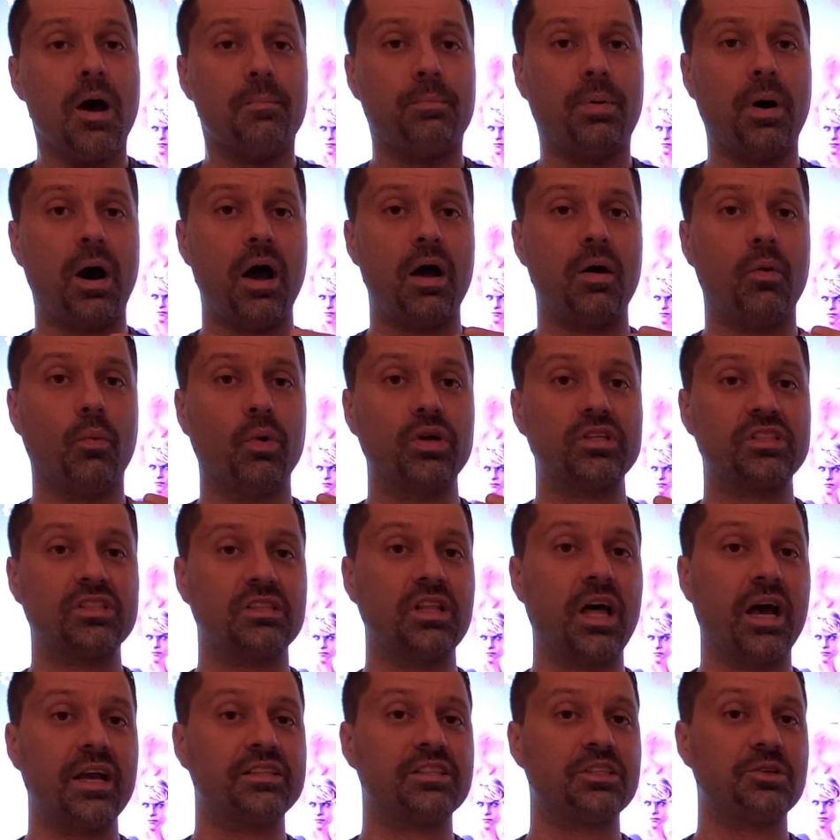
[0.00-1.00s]
But what's
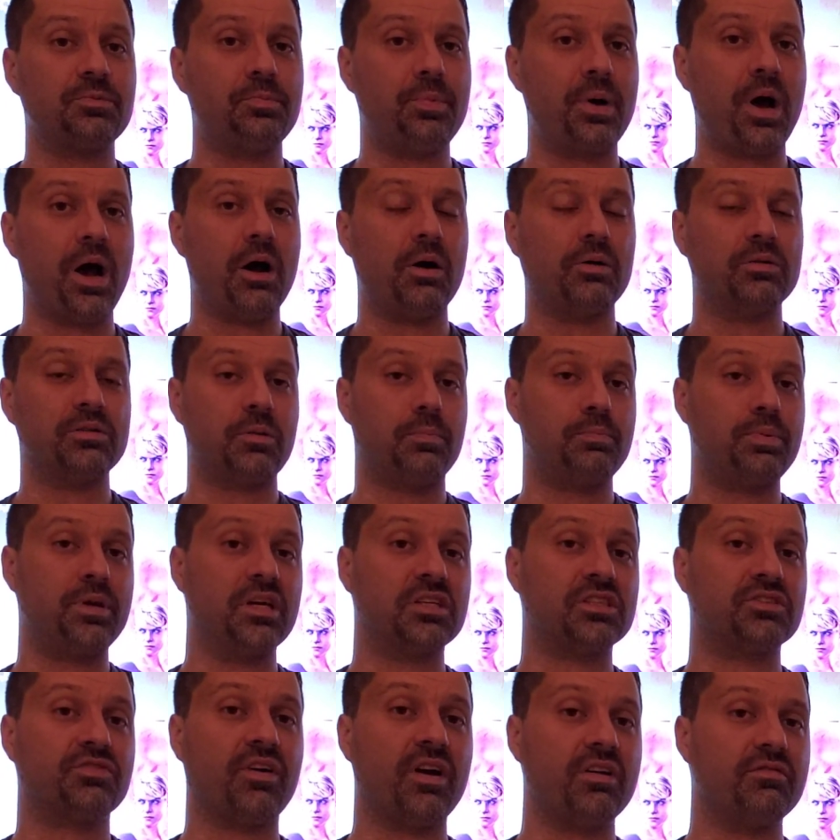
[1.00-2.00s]
nice about the
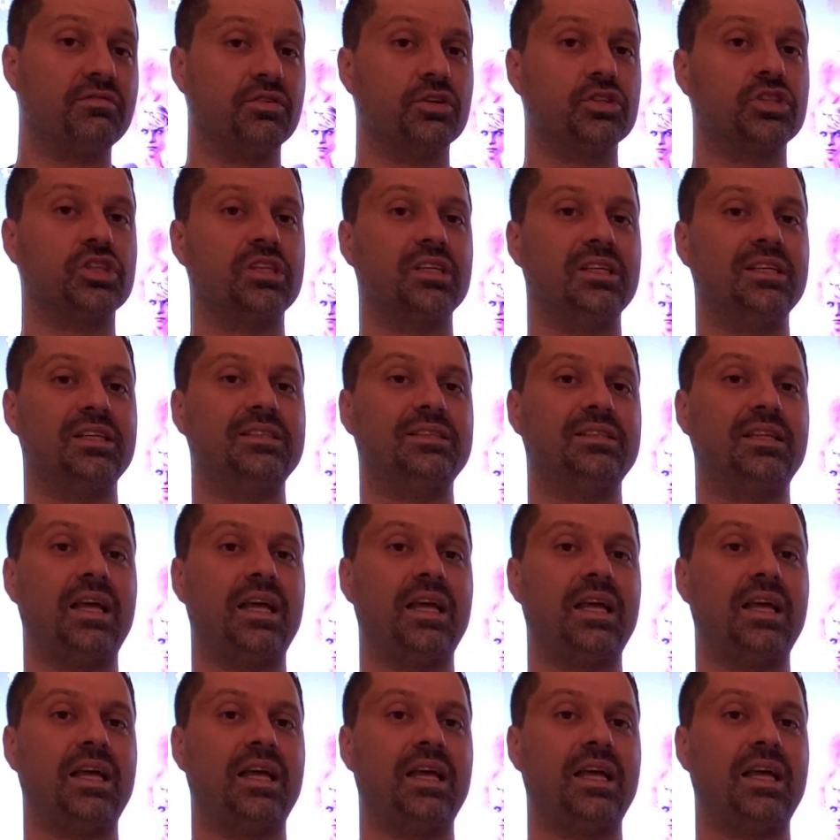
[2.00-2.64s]
PS5 version is